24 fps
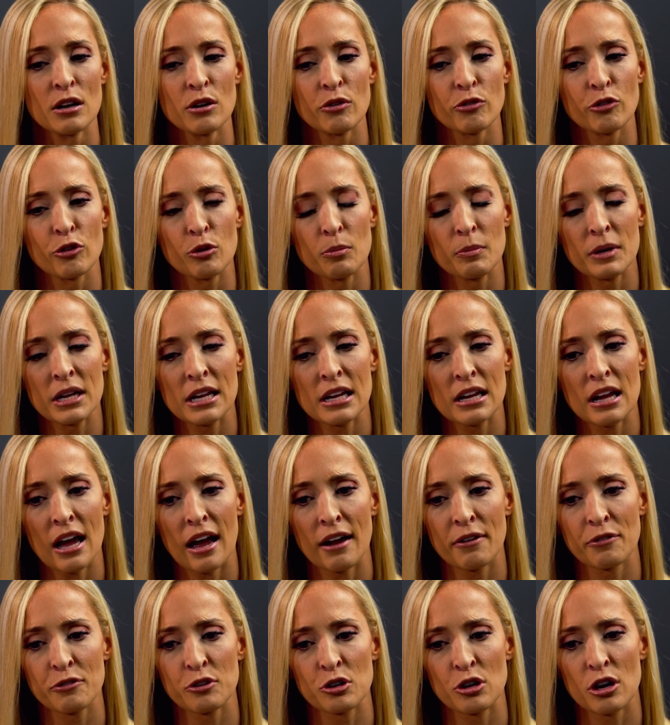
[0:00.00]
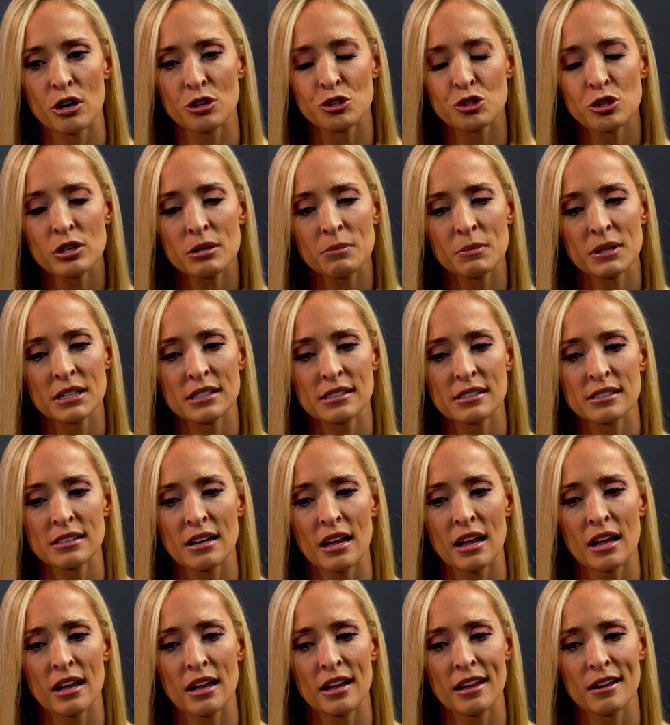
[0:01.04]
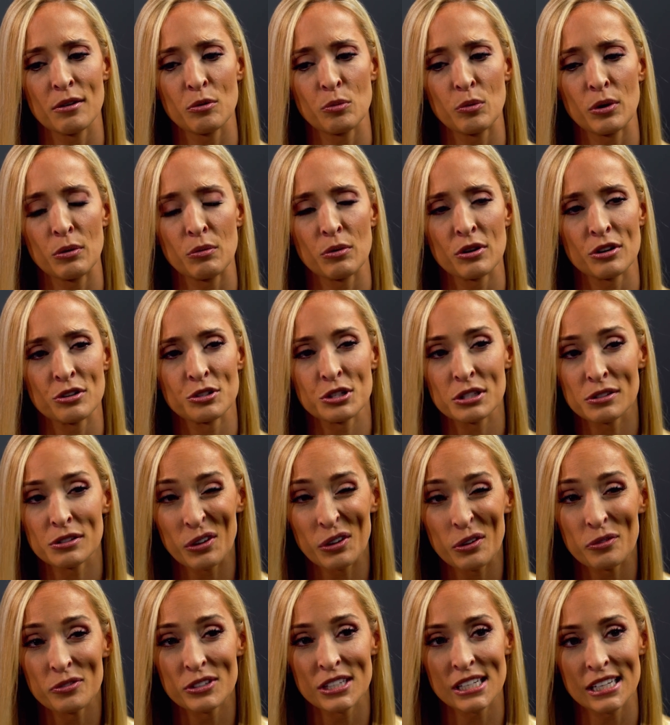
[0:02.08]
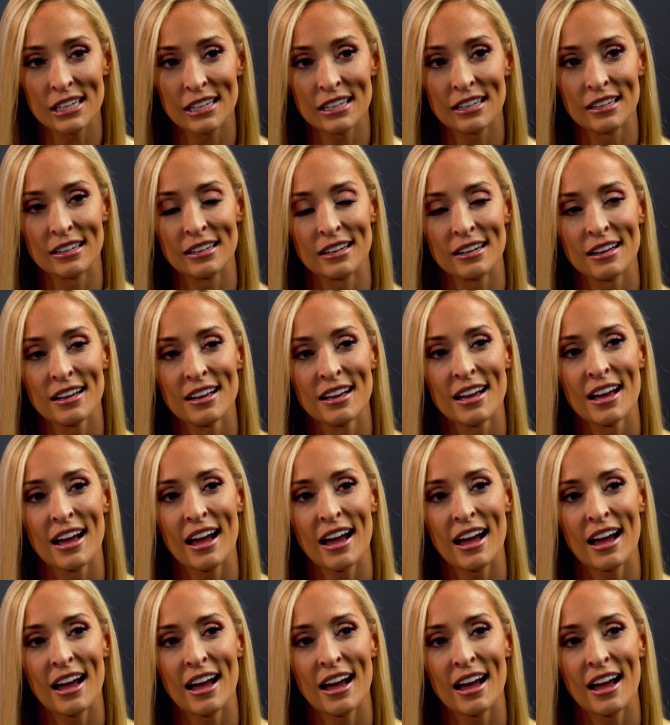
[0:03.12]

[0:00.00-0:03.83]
For me, after our treatment stay, when we were 15,